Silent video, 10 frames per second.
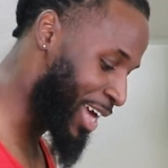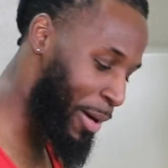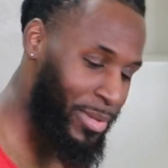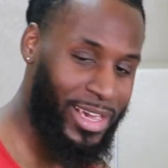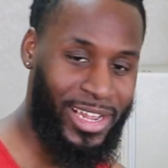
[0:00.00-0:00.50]

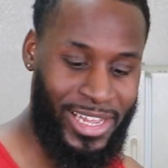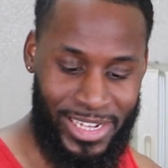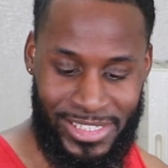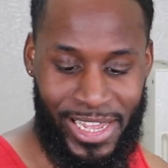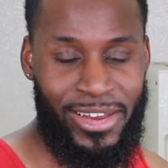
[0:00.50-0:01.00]
Got me a clean
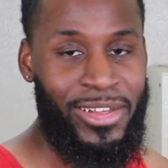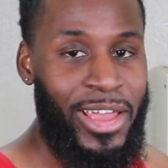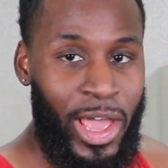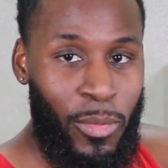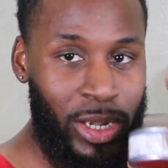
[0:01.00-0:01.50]
container
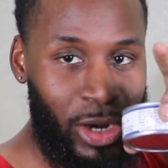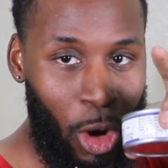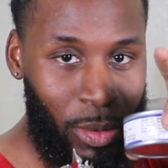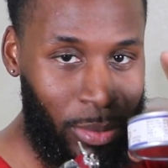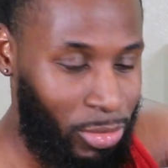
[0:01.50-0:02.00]
and we can
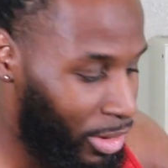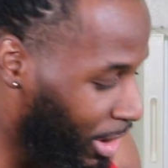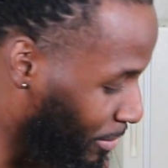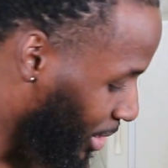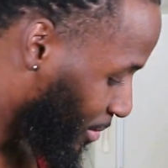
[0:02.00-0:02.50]
open up the
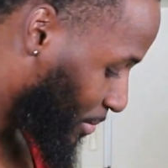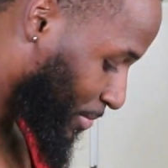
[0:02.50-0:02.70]
crab meat.